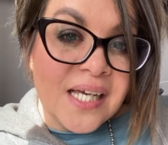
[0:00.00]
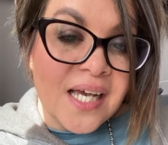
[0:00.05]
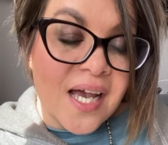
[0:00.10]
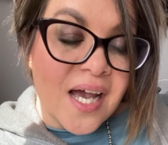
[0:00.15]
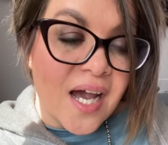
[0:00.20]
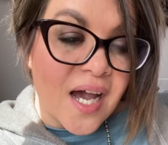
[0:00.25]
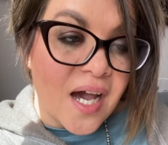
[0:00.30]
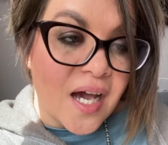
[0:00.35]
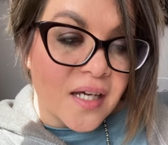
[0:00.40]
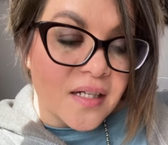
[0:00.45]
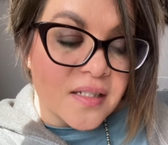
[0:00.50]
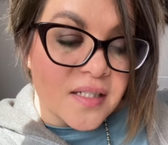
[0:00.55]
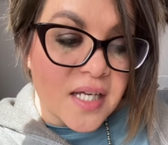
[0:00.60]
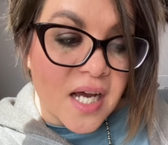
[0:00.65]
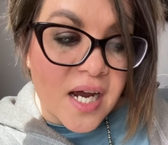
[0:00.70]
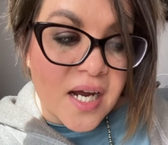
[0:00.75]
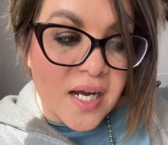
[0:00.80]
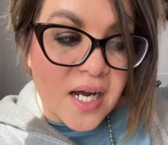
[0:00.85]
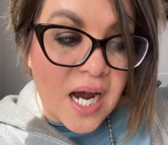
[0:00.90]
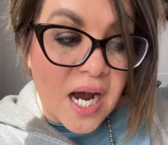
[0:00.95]
And
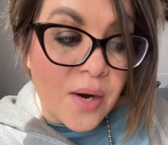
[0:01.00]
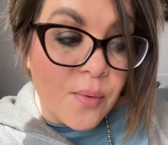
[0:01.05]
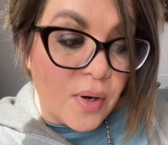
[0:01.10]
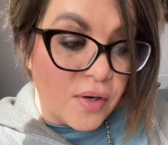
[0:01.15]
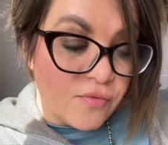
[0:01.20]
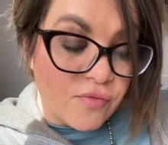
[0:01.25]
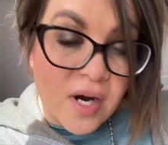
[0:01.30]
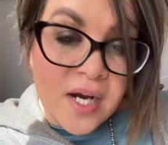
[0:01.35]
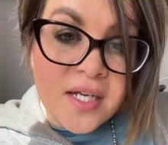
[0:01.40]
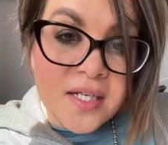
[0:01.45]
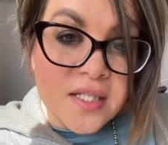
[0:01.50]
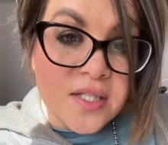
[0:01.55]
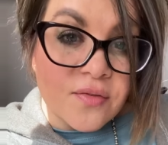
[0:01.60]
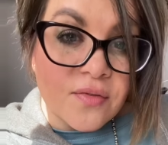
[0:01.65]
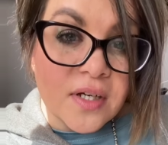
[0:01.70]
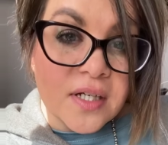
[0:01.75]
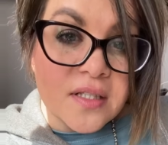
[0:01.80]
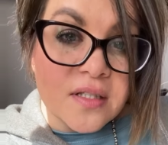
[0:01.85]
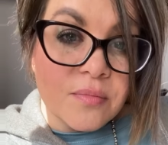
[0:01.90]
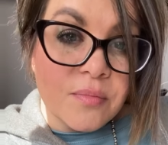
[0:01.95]
I went right into
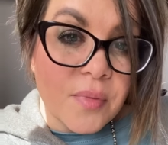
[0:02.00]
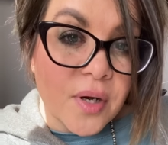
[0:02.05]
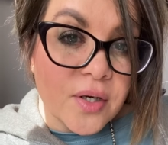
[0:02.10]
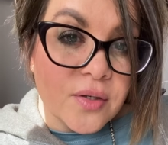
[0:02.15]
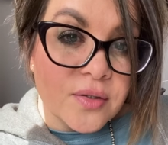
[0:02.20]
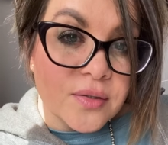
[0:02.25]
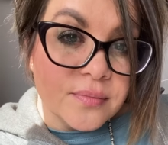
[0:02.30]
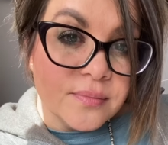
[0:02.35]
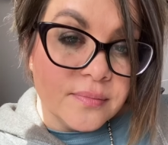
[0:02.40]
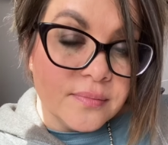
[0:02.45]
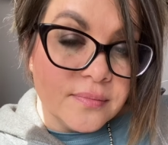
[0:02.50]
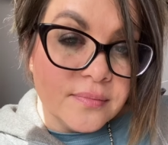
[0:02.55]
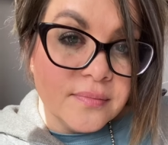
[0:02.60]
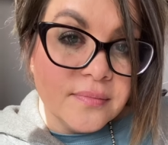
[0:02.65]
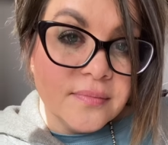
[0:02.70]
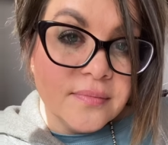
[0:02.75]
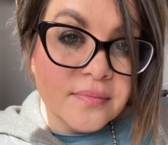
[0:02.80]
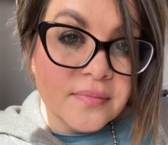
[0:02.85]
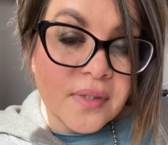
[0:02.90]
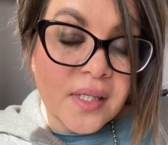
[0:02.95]
victim mode,
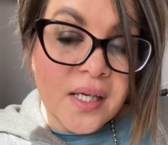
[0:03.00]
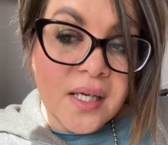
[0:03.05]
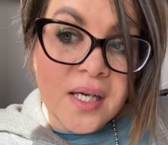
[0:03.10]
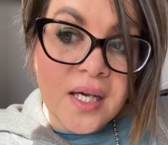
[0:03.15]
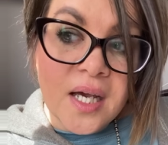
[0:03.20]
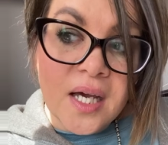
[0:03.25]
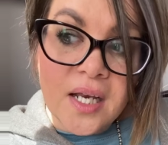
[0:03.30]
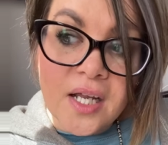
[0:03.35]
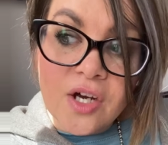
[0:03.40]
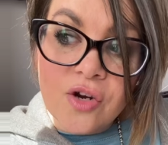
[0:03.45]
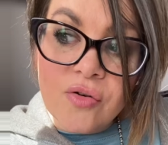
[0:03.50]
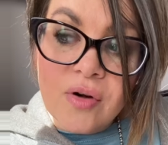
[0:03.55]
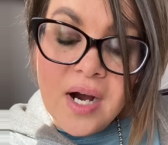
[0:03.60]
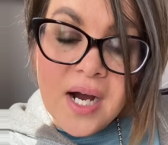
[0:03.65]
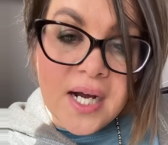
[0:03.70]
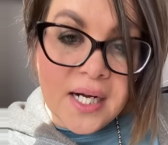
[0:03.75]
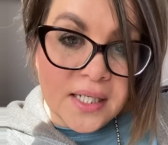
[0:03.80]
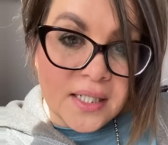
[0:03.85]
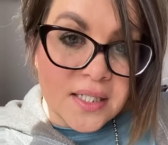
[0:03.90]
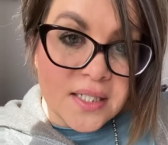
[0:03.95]
and I
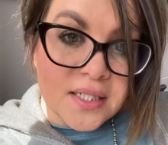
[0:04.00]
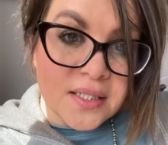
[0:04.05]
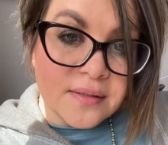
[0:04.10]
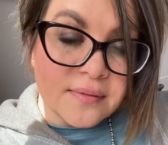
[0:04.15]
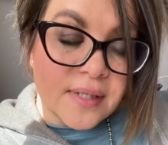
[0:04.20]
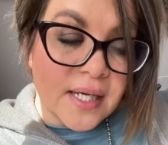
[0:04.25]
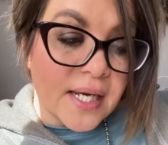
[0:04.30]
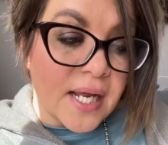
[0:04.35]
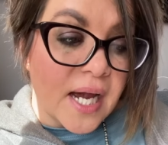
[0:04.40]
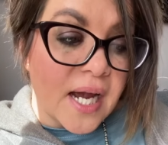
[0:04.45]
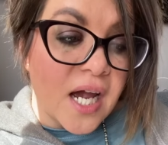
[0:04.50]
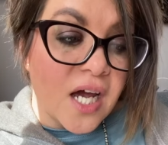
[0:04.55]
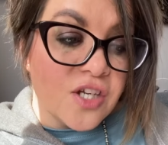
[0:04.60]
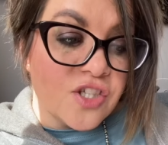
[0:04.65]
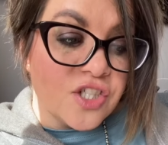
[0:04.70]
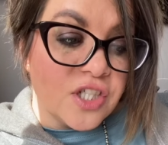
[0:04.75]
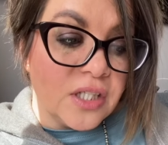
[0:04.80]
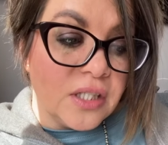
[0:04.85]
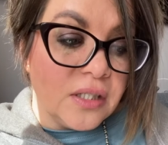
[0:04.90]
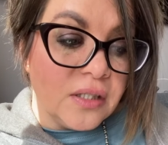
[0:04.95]
cried, and I
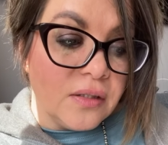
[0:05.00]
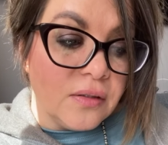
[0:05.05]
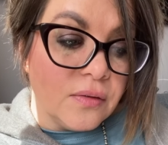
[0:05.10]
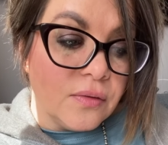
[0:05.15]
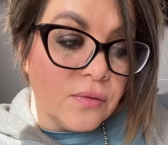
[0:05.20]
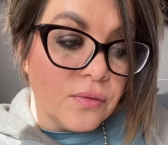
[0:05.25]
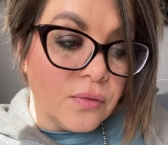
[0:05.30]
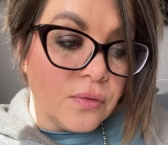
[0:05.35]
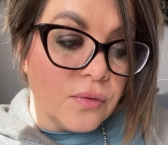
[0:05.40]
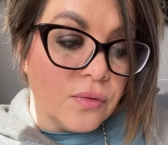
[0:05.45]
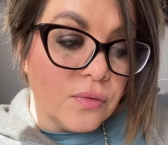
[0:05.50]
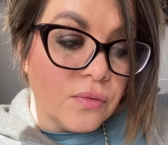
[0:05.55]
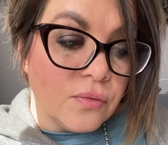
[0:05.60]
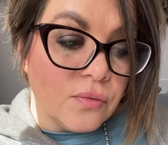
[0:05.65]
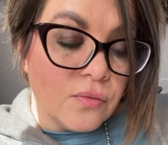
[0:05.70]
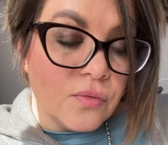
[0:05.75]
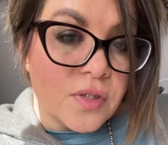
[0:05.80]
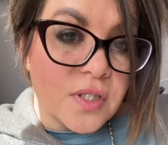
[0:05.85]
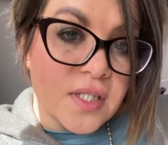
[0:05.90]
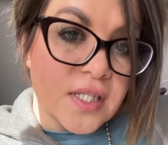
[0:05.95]
actually
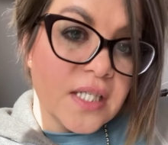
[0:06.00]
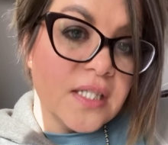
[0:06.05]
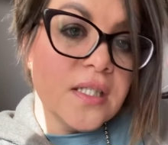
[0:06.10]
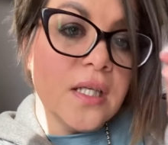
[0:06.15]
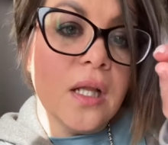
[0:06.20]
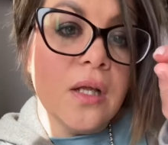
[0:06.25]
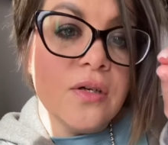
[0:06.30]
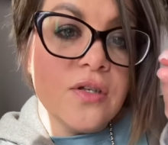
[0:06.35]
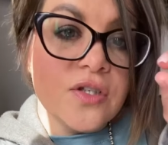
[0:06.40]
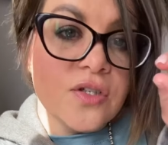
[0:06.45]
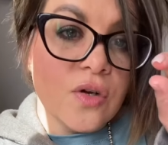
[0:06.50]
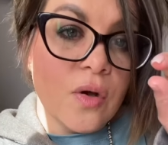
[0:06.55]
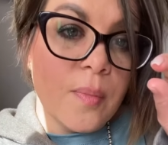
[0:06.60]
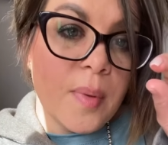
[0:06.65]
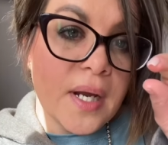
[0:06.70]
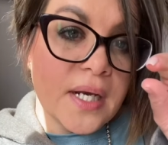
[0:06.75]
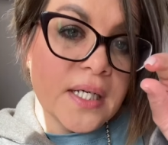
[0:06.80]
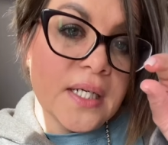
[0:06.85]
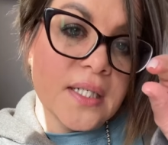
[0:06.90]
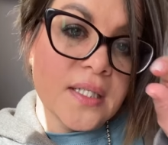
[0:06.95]
was this close to a
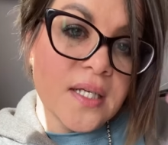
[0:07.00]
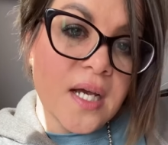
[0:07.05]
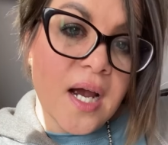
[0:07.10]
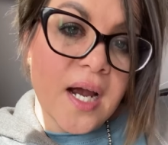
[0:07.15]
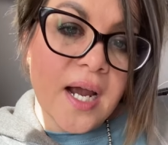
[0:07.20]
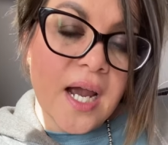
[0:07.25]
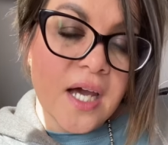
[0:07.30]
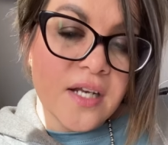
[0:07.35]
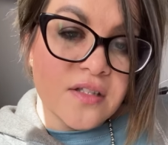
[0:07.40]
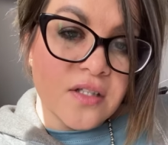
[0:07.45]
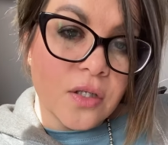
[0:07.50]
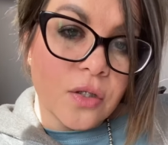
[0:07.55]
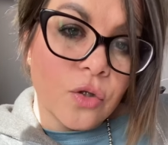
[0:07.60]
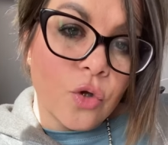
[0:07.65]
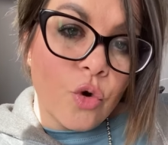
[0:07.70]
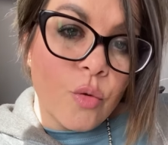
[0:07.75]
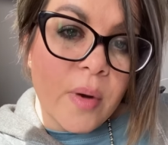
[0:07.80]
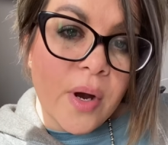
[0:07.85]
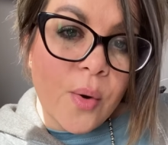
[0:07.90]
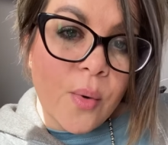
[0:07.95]
panic attack, had to
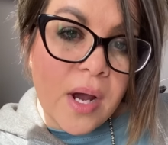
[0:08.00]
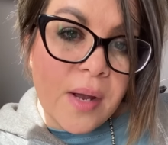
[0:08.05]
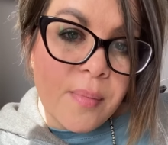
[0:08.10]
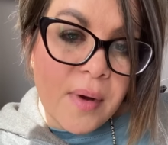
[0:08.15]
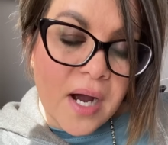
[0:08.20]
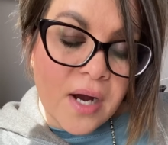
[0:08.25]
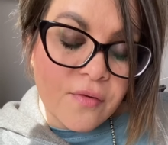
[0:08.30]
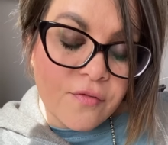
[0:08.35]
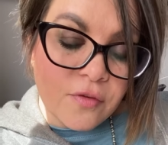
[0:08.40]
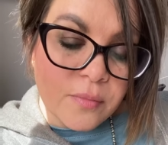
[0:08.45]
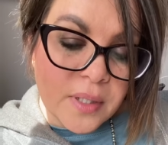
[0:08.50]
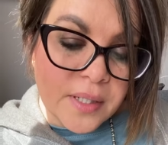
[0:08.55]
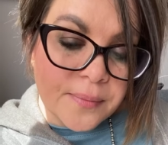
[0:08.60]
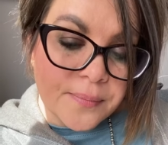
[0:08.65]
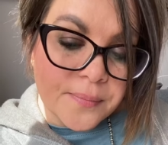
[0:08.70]
claw my way back from it.